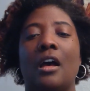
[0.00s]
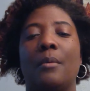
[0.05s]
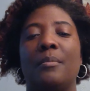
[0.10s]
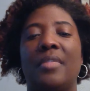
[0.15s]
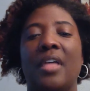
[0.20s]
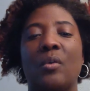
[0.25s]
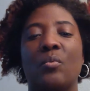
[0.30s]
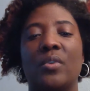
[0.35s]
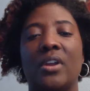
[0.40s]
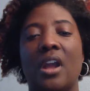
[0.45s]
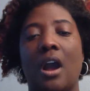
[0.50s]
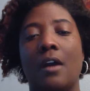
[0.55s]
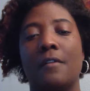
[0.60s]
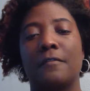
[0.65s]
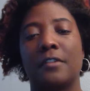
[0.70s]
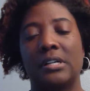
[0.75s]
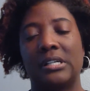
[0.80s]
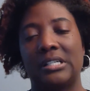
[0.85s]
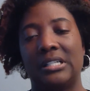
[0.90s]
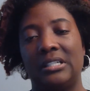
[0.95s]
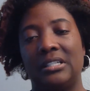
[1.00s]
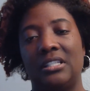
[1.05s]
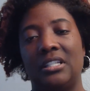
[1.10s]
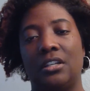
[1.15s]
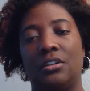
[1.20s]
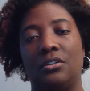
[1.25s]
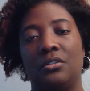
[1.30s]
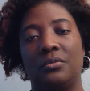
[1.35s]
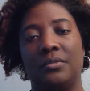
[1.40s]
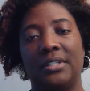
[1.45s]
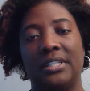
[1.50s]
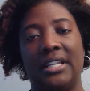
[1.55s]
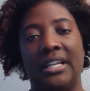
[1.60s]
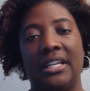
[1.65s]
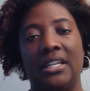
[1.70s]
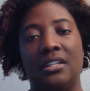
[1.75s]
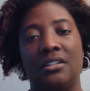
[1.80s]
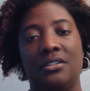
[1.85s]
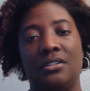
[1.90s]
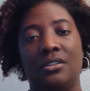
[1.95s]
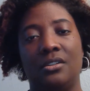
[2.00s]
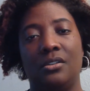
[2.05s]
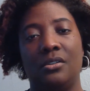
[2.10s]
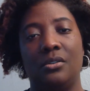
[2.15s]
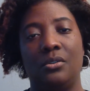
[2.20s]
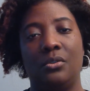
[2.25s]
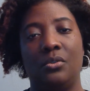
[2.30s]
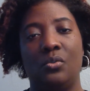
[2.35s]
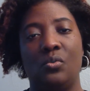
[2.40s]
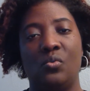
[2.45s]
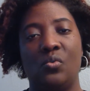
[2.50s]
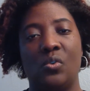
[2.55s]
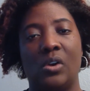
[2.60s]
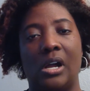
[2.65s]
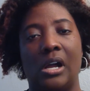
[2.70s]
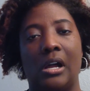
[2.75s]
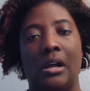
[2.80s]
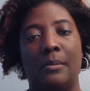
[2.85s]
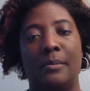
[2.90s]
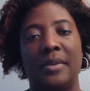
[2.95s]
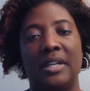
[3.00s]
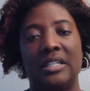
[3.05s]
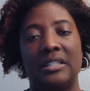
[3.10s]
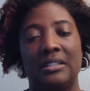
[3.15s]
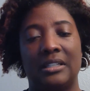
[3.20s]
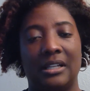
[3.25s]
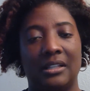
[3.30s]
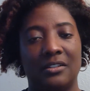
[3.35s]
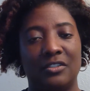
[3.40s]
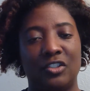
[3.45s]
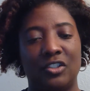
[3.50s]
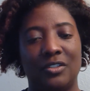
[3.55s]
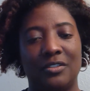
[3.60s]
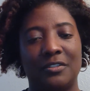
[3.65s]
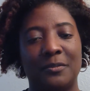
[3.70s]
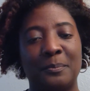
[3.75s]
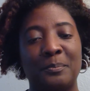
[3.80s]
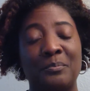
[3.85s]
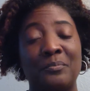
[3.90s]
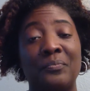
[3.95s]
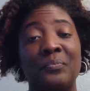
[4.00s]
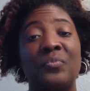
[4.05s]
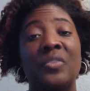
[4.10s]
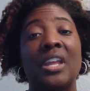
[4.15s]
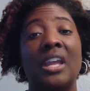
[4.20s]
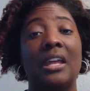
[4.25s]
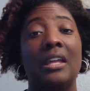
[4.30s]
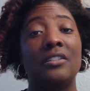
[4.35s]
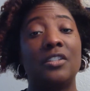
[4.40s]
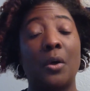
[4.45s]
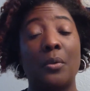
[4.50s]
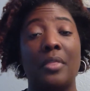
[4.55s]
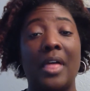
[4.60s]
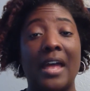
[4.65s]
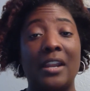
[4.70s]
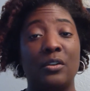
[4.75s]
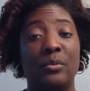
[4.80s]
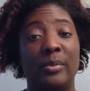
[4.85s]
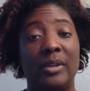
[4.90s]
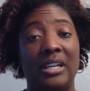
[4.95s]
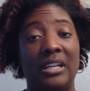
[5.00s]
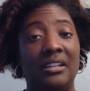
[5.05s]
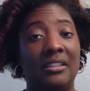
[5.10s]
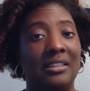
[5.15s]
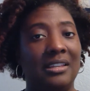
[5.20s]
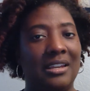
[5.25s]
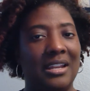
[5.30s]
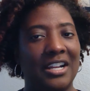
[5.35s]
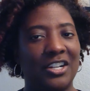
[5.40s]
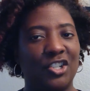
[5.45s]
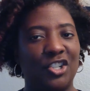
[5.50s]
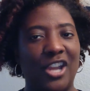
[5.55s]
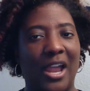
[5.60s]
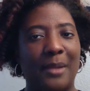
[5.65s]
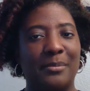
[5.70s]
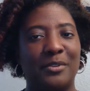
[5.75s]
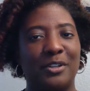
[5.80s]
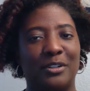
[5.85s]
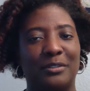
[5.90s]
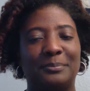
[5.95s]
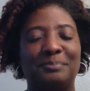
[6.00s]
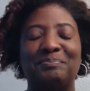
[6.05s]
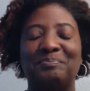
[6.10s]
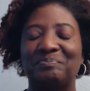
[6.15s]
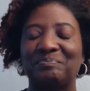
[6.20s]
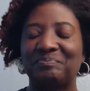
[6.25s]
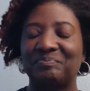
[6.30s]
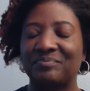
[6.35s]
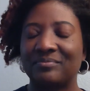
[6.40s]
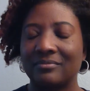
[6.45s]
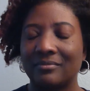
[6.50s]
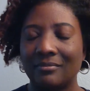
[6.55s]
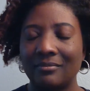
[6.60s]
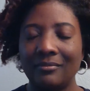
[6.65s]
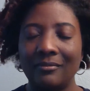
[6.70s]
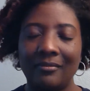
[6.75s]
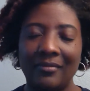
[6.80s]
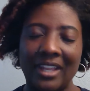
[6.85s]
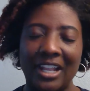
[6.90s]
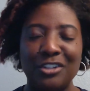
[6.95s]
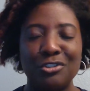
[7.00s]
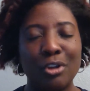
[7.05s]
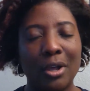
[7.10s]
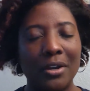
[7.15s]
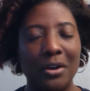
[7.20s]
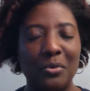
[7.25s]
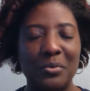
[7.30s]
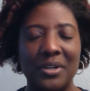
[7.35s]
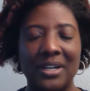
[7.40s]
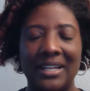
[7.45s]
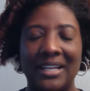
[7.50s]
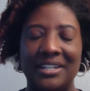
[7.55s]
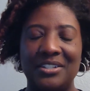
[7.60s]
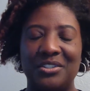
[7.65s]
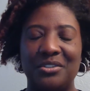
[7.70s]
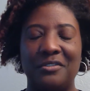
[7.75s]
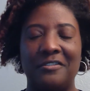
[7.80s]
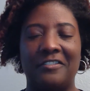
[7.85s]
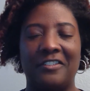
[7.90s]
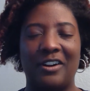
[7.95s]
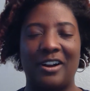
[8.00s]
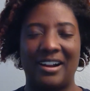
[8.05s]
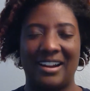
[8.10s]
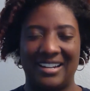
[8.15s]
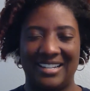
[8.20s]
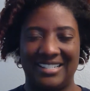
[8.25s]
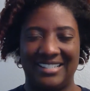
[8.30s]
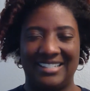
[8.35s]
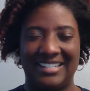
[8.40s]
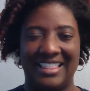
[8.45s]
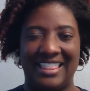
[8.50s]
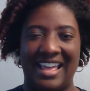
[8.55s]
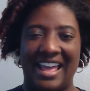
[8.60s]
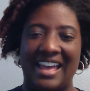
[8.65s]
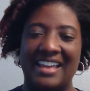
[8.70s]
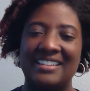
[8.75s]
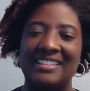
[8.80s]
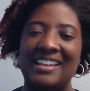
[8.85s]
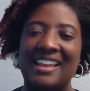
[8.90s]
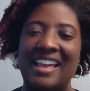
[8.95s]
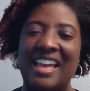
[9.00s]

that we often consider related to intelligence. And so that'll be the next chapter. So I don't want to get too far into that.